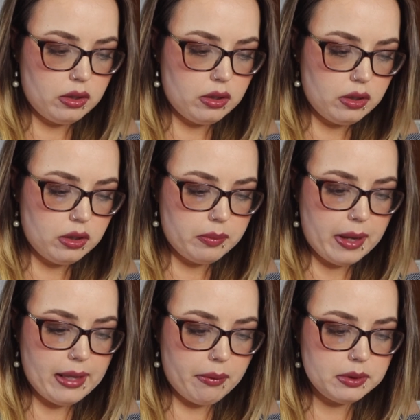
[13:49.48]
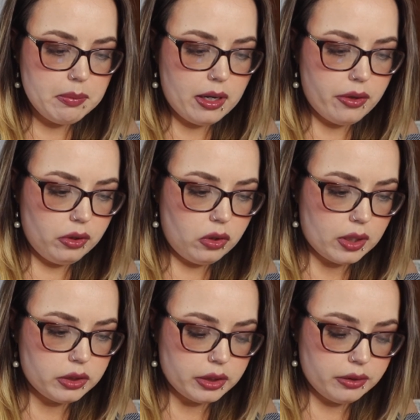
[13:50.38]
And that was my other
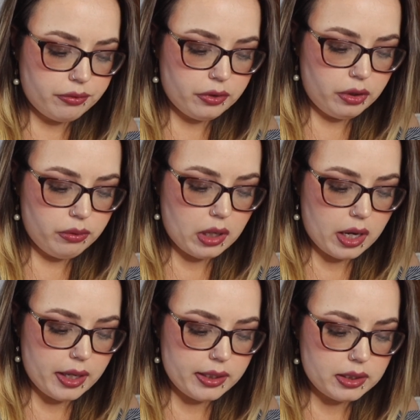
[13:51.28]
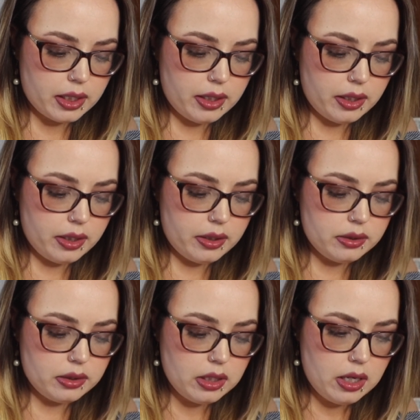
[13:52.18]
question for you guys,
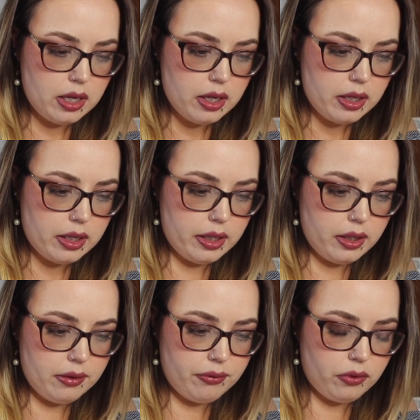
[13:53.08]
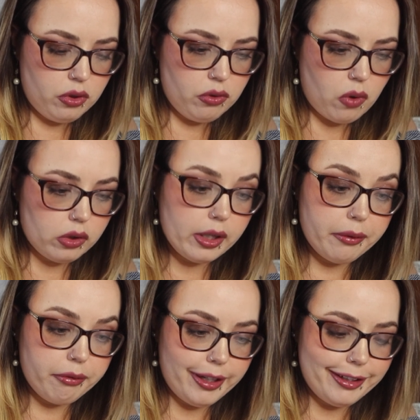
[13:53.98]
is if you are a
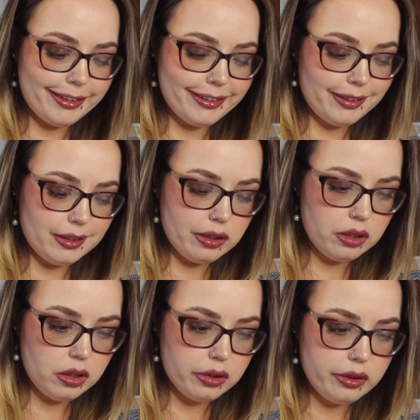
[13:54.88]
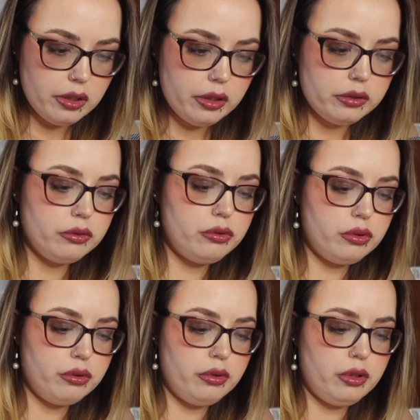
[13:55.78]
reader,
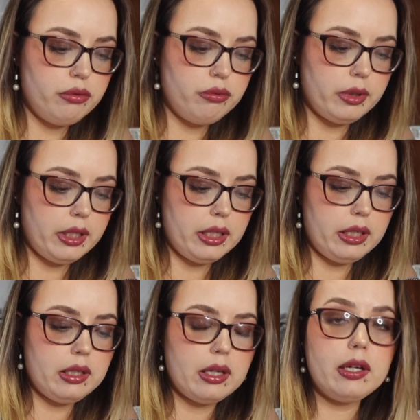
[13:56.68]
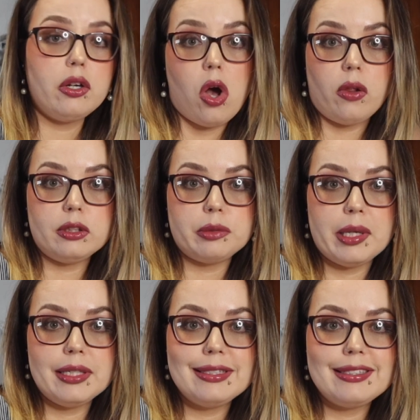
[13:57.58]
do you read
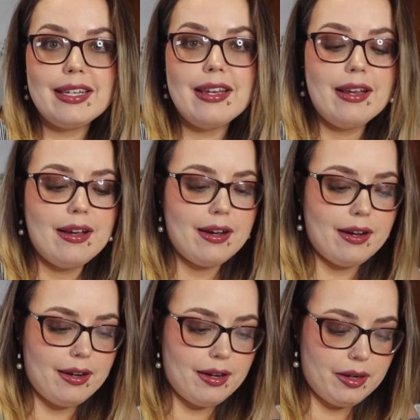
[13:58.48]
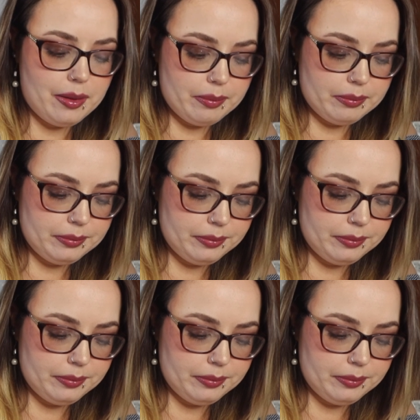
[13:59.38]
acknowledgments that